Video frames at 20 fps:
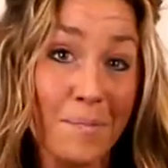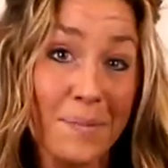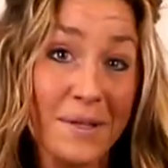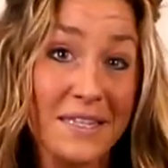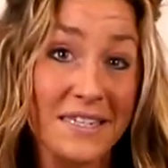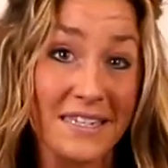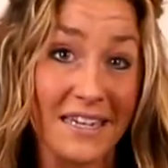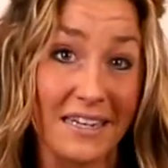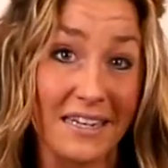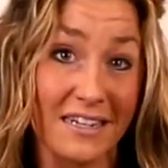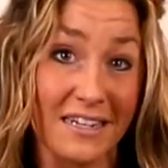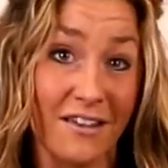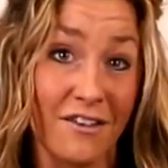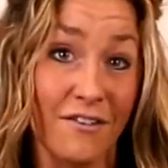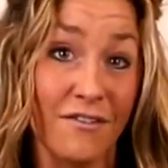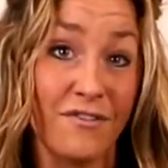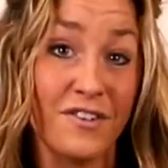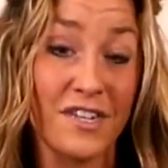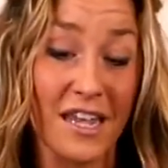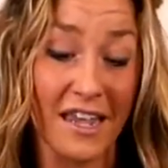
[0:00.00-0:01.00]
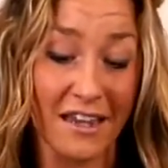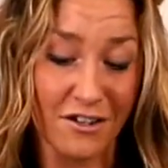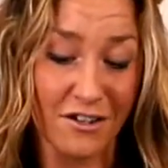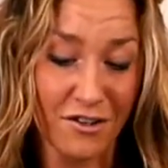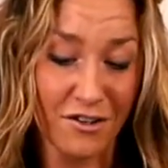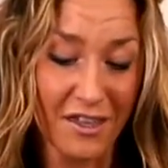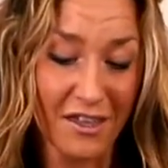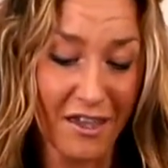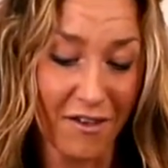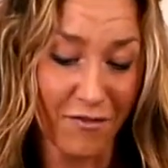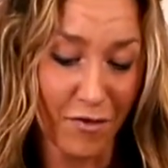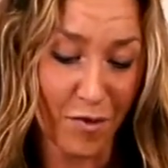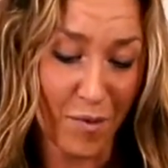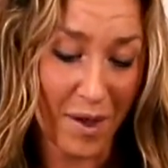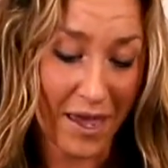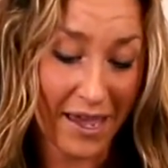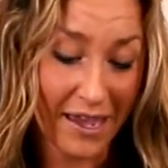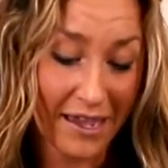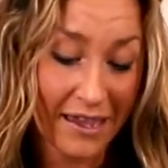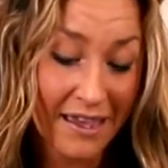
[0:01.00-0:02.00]
incentive to enter the
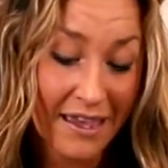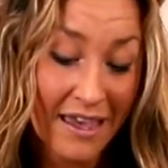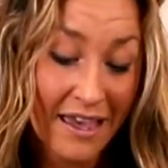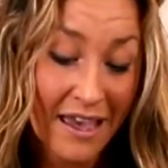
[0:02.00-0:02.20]
giveaway.